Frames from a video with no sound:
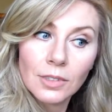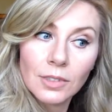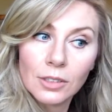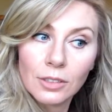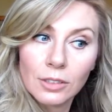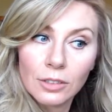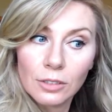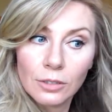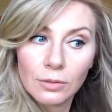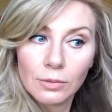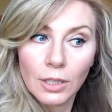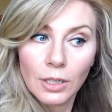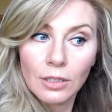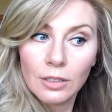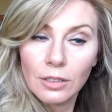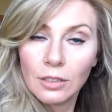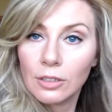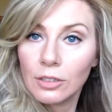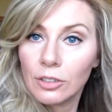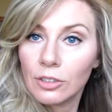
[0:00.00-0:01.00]
Just
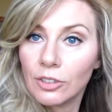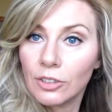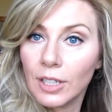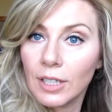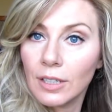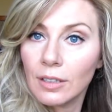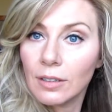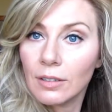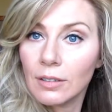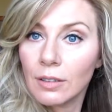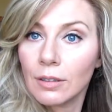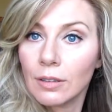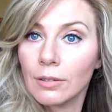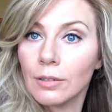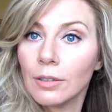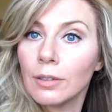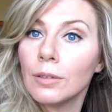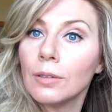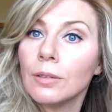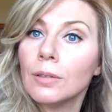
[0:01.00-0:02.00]
run your straightener
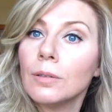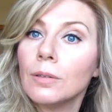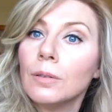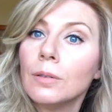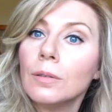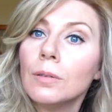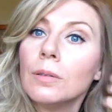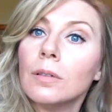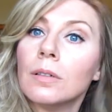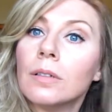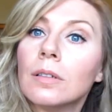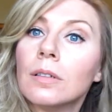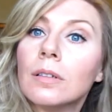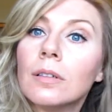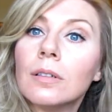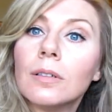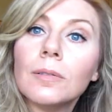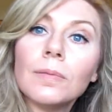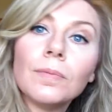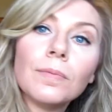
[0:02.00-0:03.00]
through.
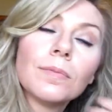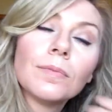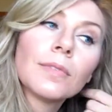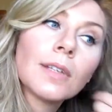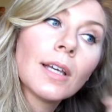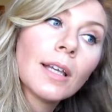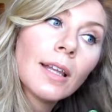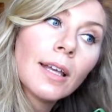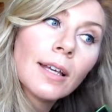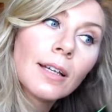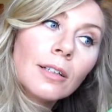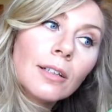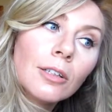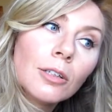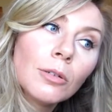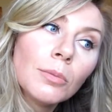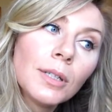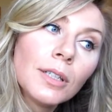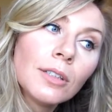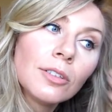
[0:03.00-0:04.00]
I like a
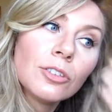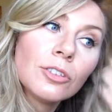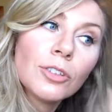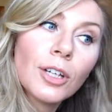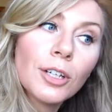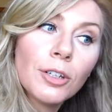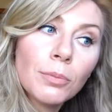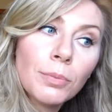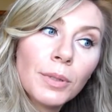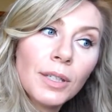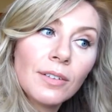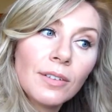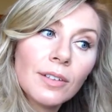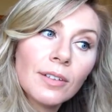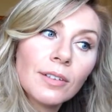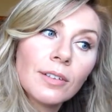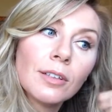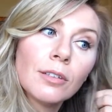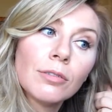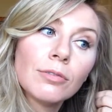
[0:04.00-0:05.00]
little bit of straighter
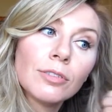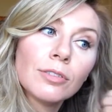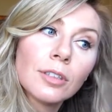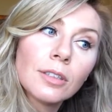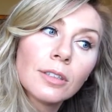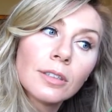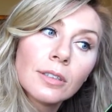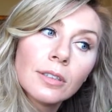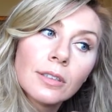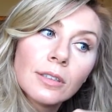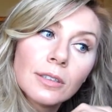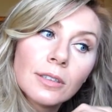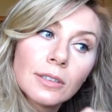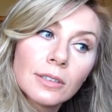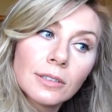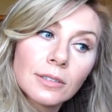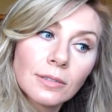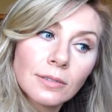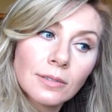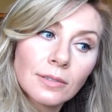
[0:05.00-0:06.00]
pieces in the
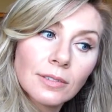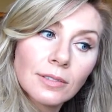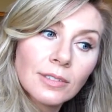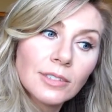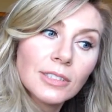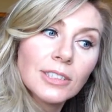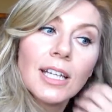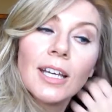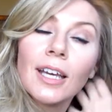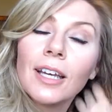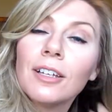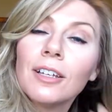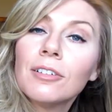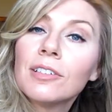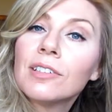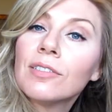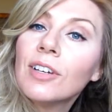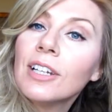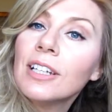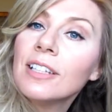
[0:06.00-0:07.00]
front. You know
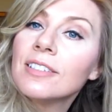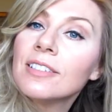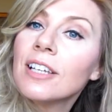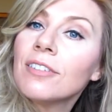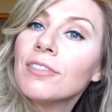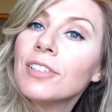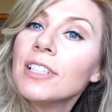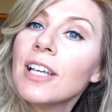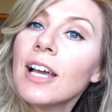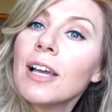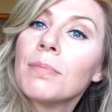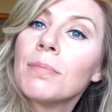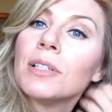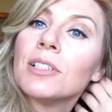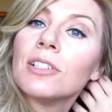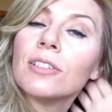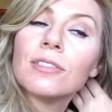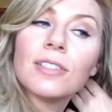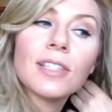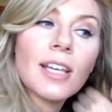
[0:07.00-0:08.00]
what's funny is every time it
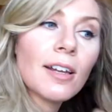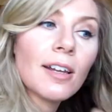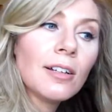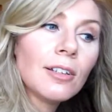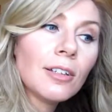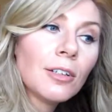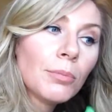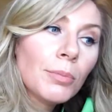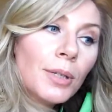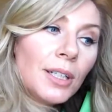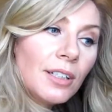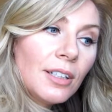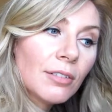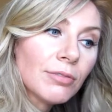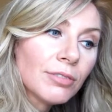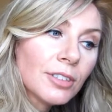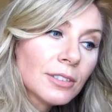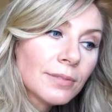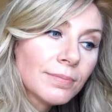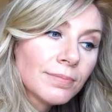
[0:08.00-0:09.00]
turns out a little bit
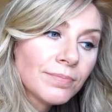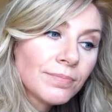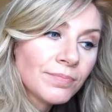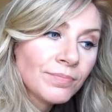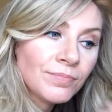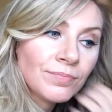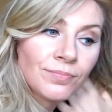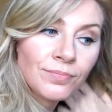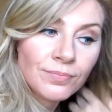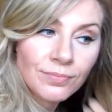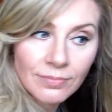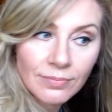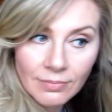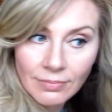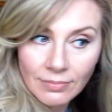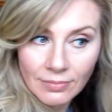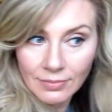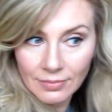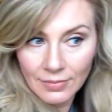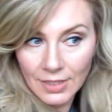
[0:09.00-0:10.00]
different.
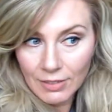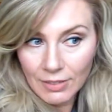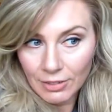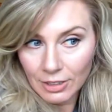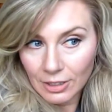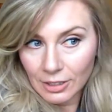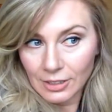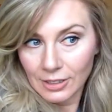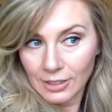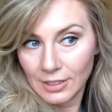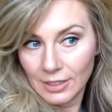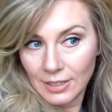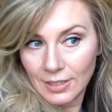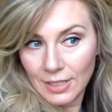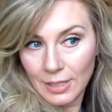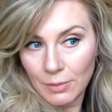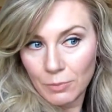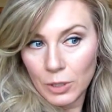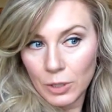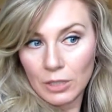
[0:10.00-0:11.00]
Never looks the
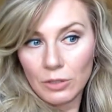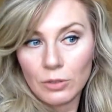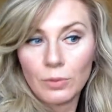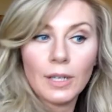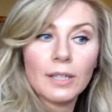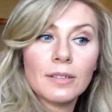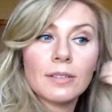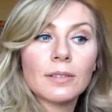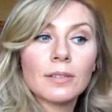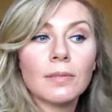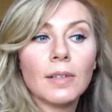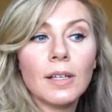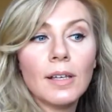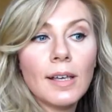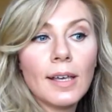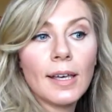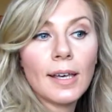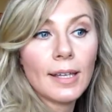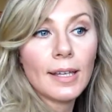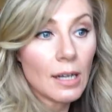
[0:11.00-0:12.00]
same way twice.
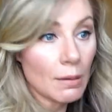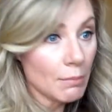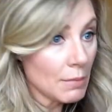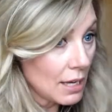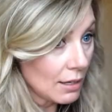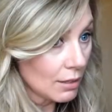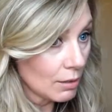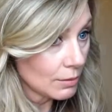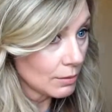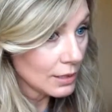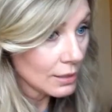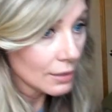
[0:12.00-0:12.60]
And I'm not going